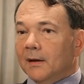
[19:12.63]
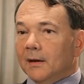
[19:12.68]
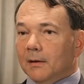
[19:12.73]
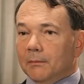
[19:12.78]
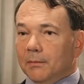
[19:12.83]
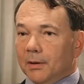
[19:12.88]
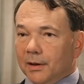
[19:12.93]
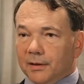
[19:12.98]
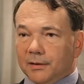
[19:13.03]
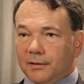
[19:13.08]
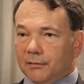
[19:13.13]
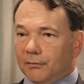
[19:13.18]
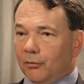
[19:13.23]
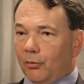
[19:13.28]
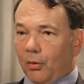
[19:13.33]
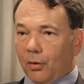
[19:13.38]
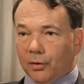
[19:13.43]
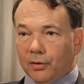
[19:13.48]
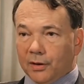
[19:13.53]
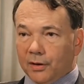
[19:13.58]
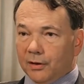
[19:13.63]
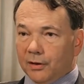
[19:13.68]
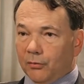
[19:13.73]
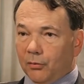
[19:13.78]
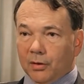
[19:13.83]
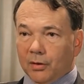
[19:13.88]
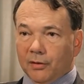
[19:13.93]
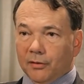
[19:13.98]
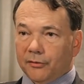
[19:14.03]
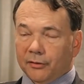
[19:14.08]
But working
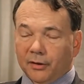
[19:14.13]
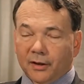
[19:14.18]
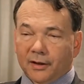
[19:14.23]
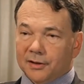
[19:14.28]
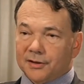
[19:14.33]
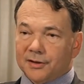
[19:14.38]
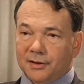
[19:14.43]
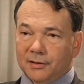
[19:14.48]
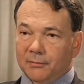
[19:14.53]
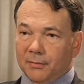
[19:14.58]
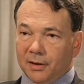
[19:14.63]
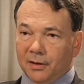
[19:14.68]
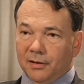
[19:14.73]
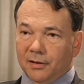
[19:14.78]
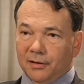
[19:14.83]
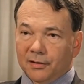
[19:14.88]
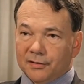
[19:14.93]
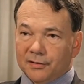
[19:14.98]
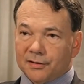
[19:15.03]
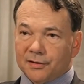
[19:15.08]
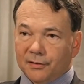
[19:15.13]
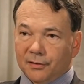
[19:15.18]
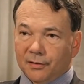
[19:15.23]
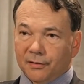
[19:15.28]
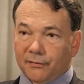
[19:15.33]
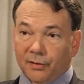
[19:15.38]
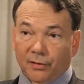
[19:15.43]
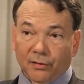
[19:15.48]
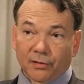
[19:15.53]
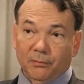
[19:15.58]
with legacy media is still a
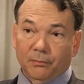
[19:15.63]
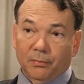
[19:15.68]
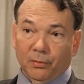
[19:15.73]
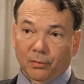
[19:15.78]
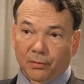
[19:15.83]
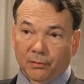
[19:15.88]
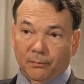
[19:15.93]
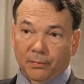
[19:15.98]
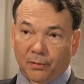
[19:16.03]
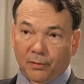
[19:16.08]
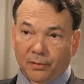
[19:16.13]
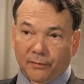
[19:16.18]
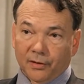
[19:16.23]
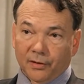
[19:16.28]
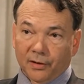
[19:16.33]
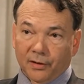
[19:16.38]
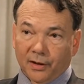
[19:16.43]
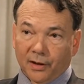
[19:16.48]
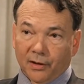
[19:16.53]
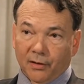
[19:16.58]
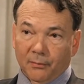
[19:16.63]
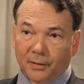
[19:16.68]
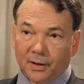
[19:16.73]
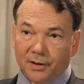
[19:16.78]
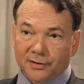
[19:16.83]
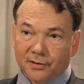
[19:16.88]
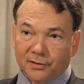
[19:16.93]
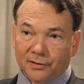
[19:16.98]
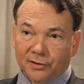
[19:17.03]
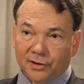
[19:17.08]
very important part of getting our
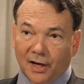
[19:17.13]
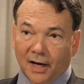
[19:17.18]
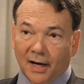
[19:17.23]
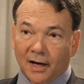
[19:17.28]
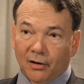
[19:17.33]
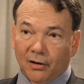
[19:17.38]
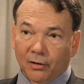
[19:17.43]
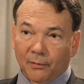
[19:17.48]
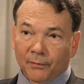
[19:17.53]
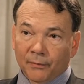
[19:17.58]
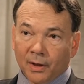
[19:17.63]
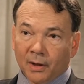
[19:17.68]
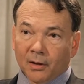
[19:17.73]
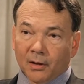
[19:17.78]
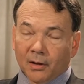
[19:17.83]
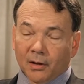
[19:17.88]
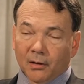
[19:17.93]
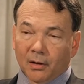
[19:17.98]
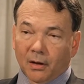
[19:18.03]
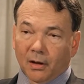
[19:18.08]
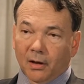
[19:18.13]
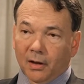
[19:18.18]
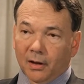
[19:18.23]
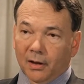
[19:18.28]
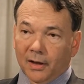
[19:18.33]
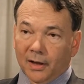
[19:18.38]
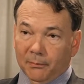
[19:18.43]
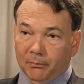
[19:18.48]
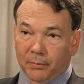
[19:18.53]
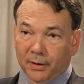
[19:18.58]
message out.
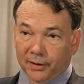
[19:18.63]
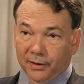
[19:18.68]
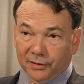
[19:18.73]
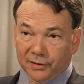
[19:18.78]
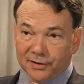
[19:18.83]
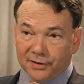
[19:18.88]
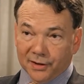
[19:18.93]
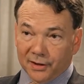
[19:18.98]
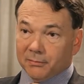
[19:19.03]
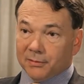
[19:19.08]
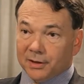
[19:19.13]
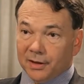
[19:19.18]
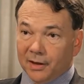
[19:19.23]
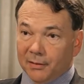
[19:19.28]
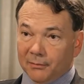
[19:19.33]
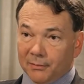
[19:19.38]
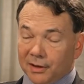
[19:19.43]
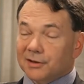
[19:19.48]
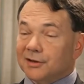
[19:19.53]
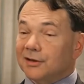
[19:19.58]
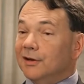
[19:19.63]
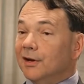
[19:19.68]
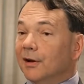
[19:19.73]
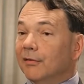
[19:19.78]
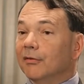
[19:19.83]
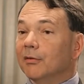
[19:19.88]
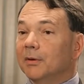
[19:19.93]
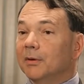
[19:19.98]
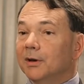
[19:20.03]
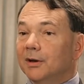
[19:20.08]
But at the same time, it's
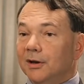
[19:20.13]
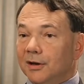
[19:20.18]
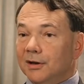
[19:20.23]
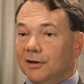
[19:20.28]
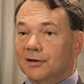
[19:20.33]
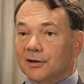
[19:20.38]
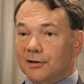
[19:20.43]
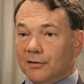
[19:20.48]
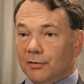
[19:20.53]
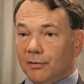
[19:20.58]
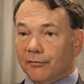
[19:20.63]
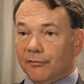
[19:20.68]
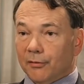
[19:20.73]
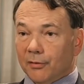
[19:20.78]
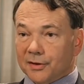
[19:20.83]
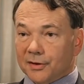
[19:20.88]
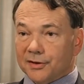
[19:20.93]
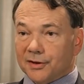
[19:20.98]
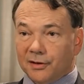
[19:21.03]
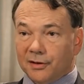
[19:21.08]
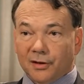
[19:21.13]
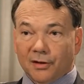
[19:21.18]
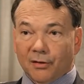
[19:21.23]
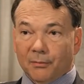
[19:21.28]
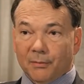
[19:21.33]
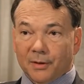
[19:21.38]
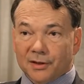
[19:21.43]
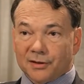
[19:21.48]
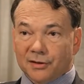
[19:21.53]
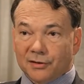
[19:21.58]
never been easier for us to get our
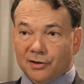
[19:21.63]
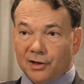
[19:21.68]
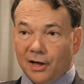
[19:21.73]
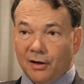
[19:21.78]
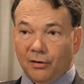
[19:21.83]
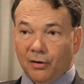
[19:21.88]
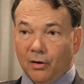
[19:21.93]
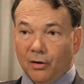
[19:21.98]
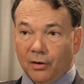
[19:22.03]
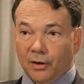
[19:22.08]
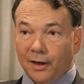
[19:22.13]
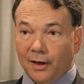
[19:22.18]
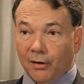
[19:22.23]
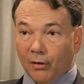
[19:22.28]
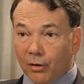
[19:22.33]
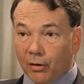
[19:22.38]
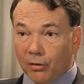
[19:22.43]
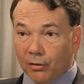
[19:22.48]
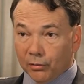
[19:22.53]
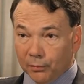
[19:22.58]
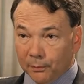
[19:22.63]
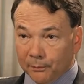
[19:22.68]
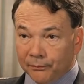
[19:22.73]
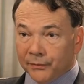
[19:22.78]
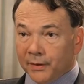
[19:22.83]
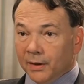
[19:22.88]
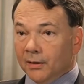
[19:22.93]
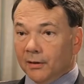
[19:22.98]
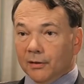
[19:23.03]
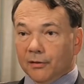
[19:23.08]
message out on our own
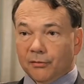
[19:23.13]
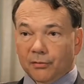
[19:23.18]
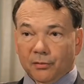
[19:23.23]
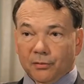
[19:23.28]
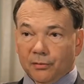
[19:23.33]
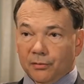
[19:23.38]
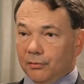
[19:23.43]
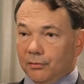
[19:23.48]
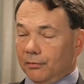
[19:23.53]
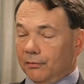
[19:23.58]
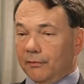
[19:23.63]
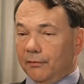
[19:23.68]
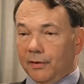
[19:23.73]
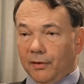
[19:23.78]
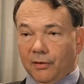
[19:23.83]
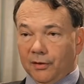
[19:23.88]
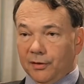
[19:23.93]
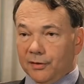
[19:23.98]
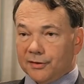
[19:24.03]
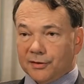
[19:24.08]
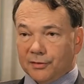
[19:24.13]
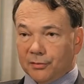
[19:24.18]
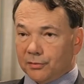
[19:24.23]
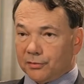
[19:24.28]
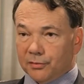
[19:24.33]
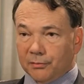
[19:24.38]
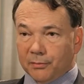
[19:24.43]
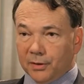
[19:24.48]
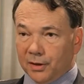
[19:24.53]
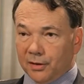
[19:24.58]
through various
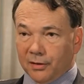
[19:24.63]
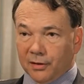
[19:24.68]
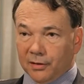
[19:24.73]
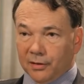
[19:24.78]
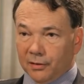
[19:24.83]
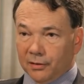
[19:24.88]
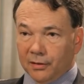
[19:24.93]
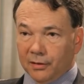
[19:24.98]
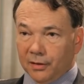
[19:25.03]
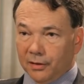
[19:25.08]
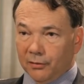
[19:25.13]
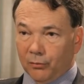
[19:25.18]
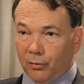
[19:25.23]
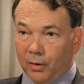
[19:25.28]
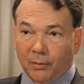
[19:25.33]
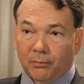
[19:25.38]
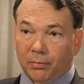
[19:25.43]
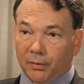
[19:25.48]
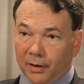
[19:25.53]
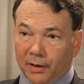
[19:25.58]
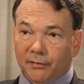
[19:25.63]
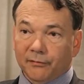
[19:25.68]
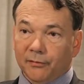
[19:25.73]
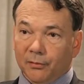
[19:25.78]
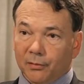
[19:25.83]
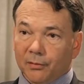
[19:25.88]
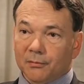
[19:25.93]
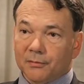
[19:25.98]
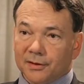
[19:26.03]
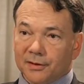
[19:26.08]
social media and web
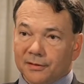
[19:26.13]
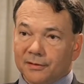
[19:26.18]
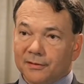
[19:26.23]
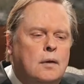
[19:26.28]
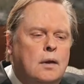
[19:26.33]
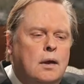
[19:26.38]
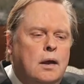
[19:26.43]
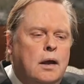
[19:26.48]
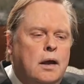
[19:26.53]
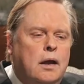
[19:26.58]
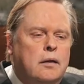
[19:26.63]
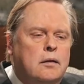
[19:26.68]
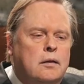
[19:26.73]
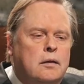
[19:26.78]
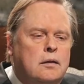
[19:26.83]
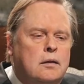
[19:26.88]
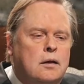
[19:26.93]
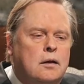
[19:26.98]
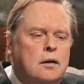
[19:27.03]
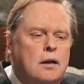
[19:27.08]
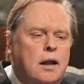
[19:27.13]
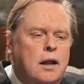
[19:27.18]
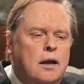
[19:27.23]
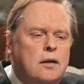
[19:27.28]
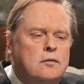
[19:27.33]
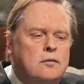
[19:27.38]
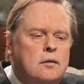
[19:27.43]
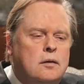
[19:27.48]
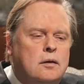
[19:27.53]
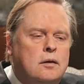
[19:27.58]
platforms. And the
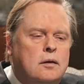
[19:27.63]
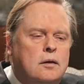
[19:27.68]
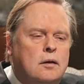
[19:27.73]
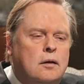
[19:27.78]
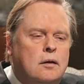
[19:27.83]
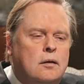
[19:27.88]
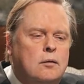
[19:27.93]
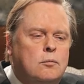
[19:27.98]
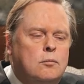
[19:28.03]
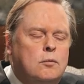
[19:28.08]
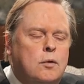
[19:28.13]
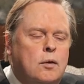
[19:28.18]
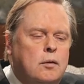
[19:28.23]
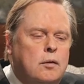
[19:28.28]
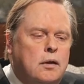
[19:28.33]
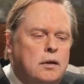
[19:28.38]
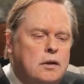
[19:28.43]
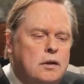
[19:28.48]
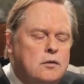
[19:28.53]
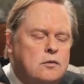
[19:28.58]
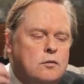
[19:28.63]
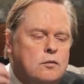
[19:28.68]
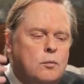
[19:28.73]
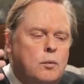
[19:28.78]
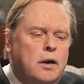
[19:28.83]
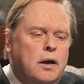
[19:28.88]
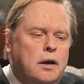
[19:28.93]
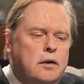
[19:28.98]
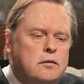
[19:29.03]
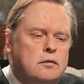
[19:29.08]
classic, at least the
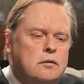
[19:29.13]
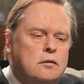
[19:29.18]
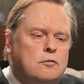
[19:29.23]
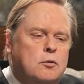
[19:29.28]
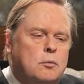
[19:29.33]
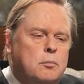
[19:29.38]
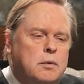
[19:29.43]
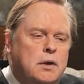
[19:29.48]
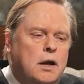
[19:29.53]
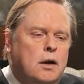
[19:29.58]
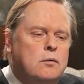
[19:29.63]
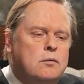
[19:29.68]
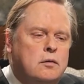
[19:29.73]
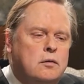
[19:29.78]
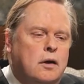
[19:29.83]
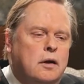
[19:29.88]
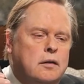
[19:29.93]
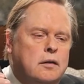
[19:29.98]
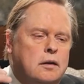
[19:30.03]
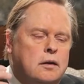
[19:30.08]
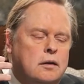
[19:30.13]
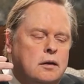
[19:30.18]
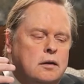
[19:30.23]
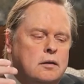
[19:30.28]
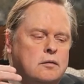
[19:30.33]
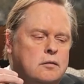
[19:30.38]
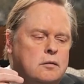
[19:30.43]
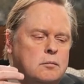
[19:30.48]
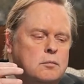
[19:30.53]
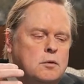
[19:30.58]
way I see it from the outside,
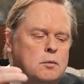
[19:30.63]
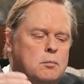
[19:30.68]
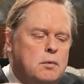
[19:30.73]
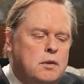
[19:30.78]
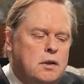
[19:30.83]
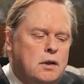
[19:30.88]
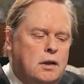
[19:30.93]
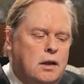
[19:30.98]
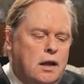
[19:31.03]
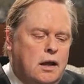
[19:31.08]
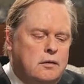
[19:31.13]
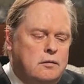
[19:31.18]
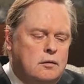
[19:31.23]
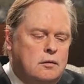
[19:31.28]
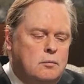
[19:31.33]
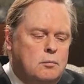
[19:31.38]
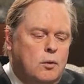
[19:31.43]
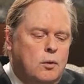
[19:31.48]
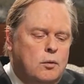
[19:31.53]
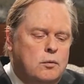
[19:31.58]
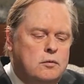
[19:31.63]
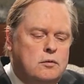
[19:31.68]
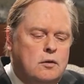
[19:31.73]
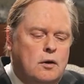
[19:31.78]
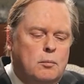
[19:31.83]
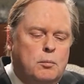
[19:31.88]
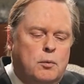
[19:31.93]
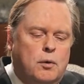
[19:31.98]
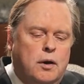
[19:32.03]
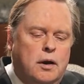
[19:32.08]
it seems to me the classic modus
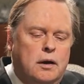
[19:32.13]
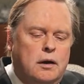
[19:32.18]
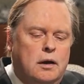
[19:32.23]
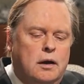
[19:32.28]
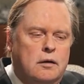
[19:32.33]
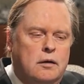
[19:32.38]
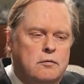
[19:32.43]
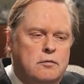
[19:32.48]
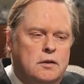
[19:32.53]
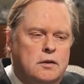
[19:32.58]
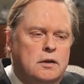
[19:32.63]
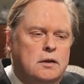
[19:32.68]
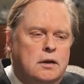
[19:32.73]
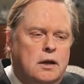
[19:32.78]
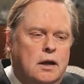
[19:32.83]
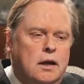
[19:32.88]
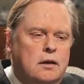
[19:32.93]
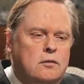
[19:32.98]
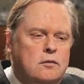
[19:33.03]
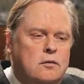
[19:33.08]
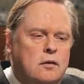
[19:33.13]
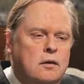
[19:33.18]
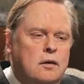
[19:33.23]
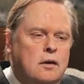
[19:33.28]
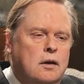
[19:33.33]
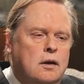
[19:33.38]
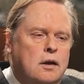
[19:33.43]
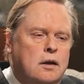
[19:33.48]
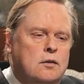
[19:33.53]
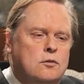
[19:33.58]
operandi of think tanks
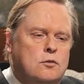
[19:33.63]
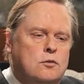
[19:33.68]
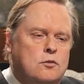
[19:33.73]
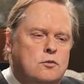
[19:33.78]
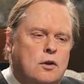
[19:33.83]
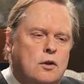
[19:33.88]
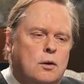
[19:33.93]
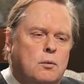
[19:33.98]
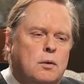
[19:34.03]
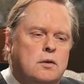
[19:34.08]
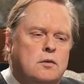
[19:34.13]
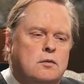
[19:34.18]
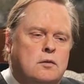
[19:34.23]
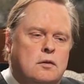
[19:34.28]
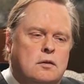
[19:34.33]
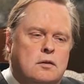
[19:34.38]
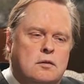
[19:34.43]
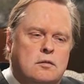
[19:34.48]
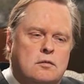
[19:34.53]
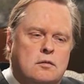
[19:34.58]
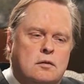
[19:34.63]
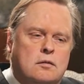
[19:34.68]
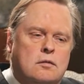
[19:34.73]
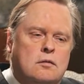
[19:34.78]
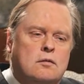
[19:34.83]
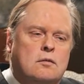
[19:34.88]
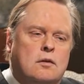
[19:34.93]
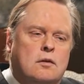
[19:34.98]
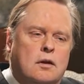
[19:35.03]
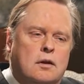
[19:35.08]
is to generate statistics
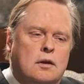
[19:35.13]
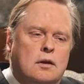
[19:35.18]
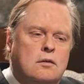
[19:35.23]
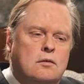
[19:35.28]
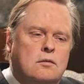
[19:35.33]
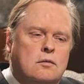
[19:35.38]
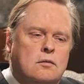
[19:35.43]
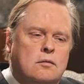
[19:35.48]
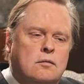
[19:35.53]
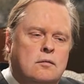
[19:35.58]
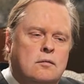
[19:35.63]
and studies,